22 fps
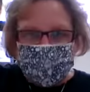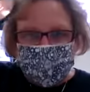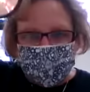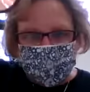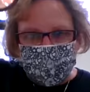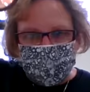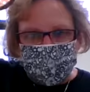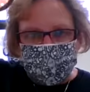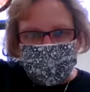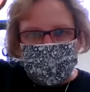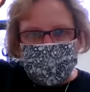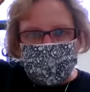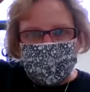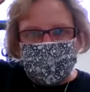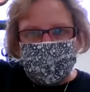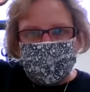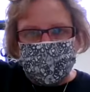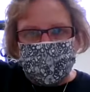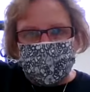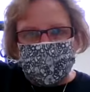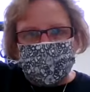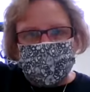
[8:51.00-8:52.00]
and you
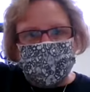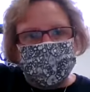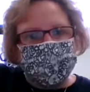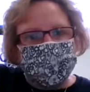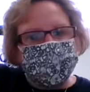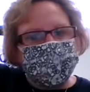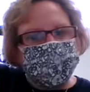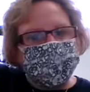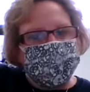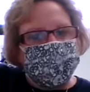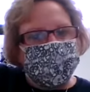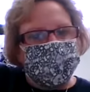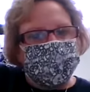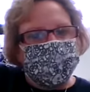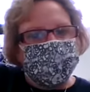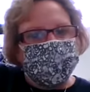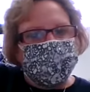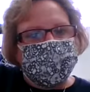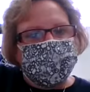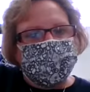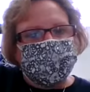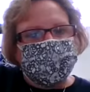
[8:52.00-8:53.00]
need plenty of
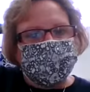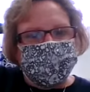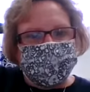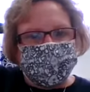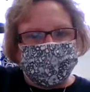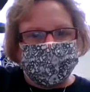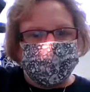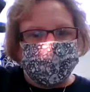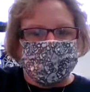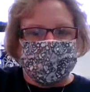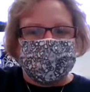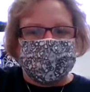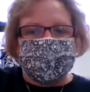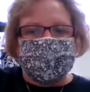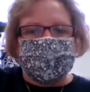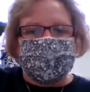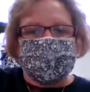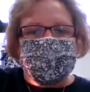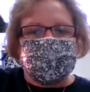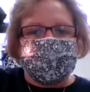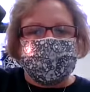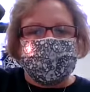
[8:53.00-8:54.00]
sunlight.
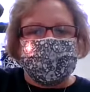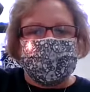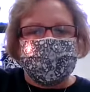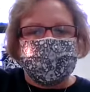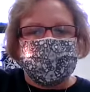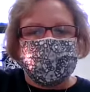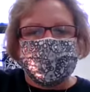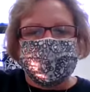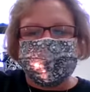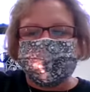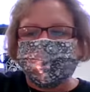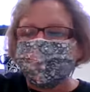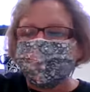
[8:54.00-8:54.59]
Fun.